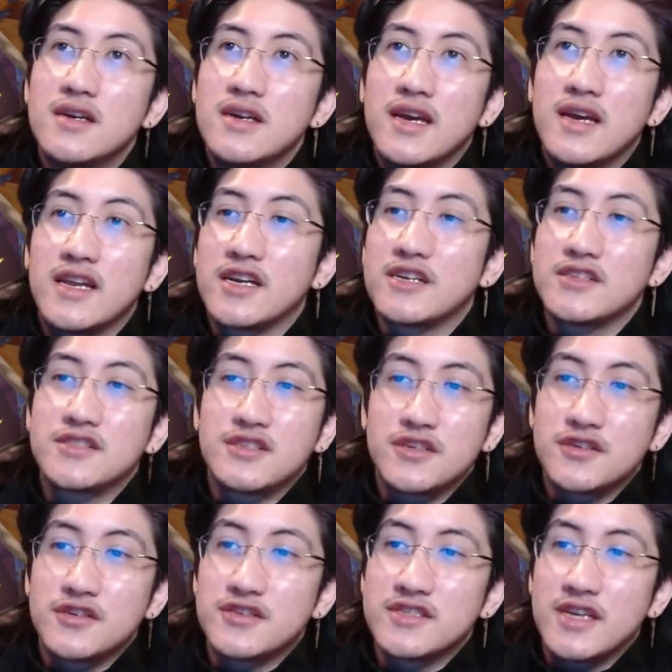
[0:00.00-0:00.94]
any
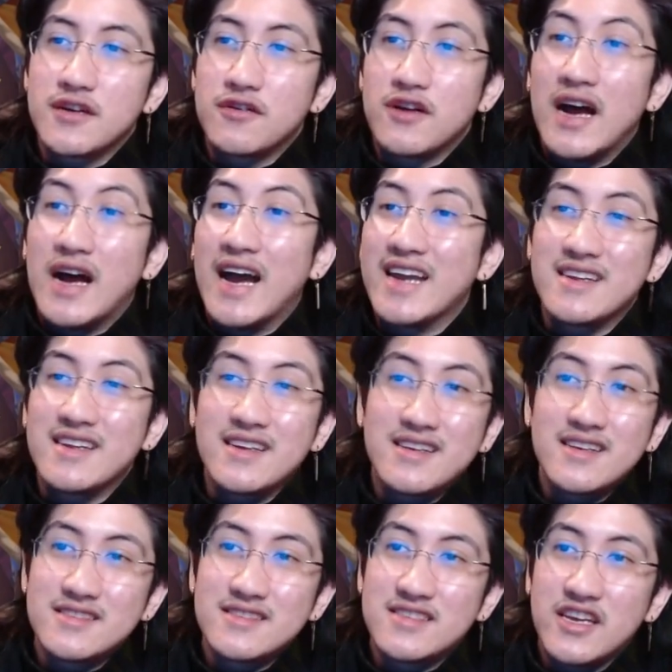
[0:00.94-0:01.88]
concerns or
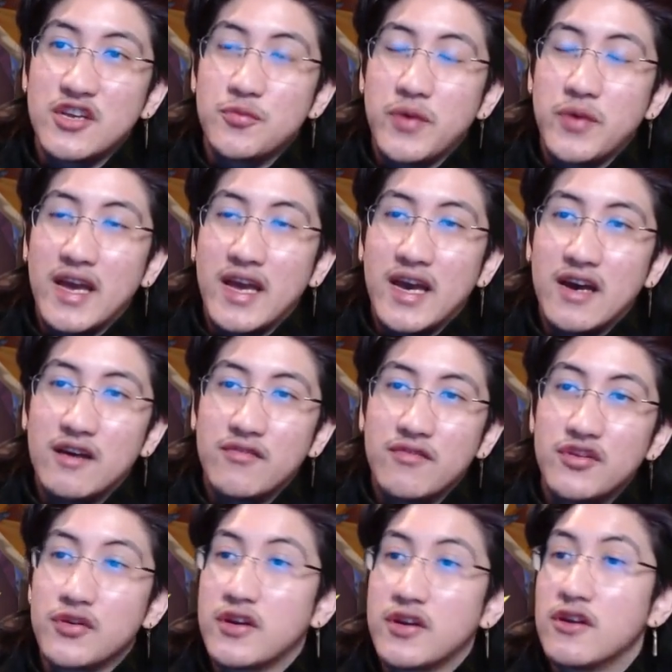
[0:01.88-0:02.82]
ideas that you may have.
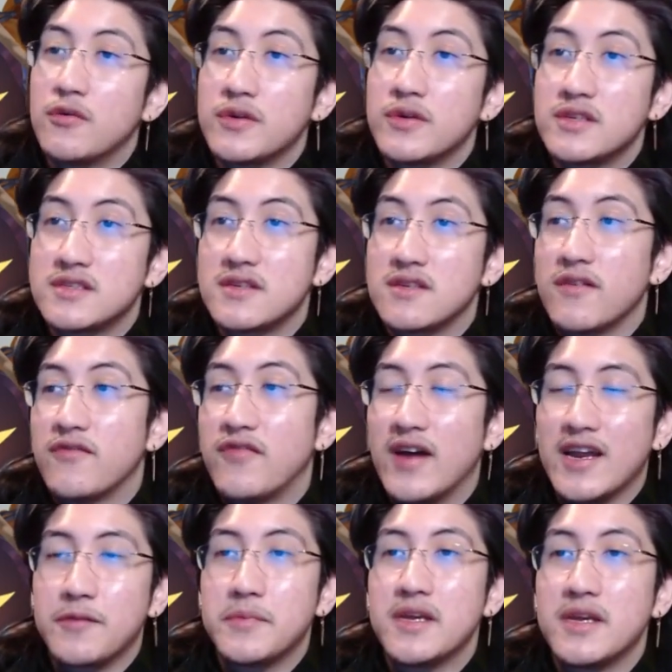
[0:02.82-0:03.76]
You can always
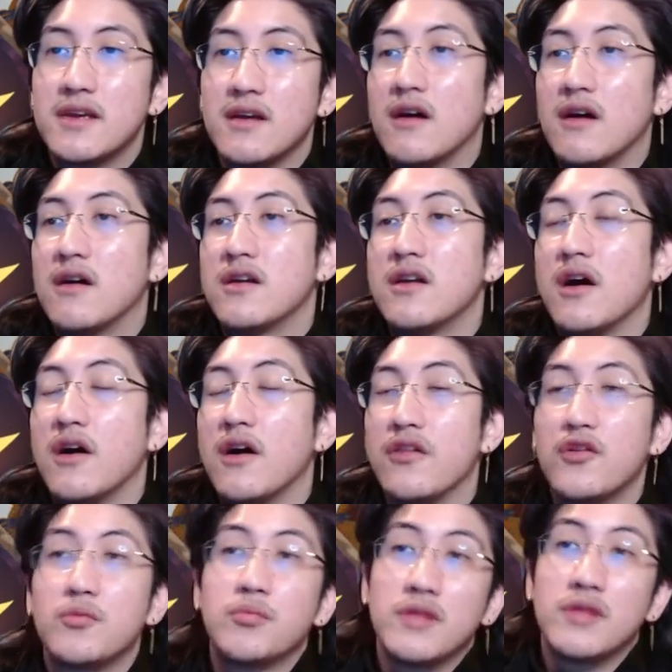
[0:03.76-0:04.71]
find me on
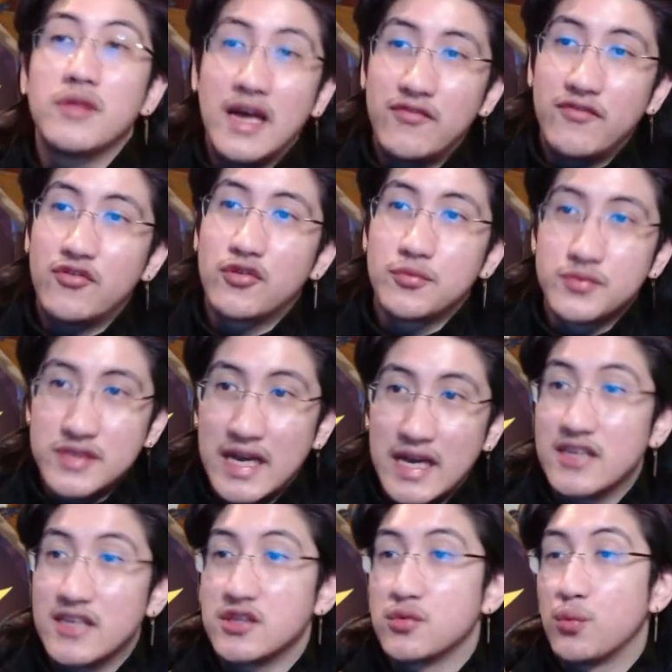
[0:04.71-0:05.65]
other platforms
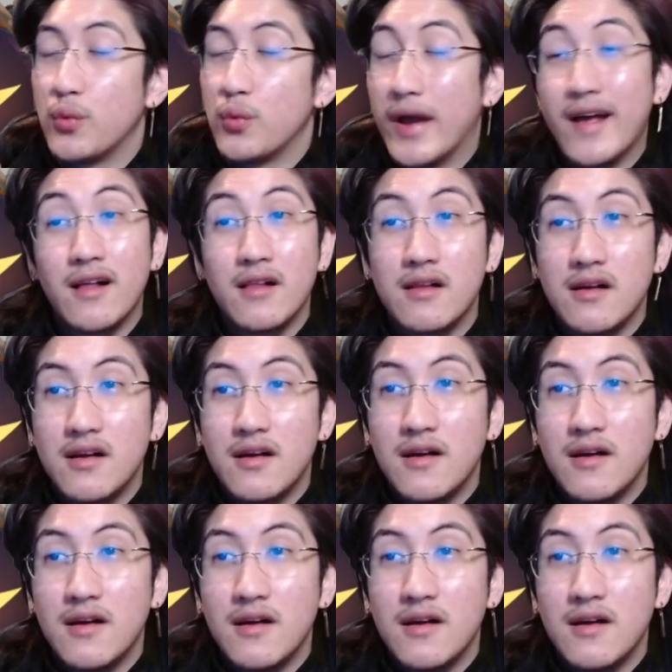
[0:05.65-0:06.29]
as well.